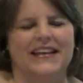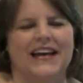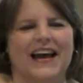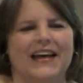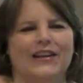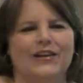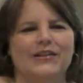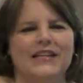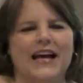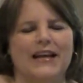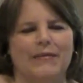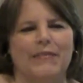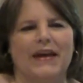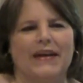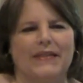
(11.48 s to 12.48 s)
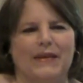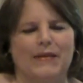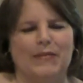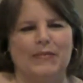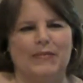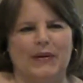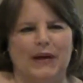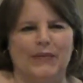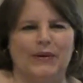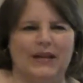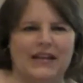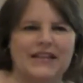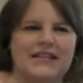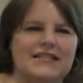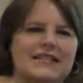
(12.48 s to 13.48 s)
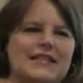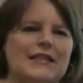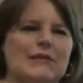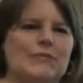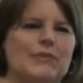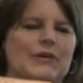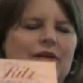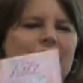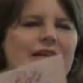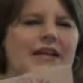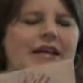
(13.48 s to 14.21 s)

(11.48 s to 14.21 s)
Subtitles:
I learned how to make them by reading this little book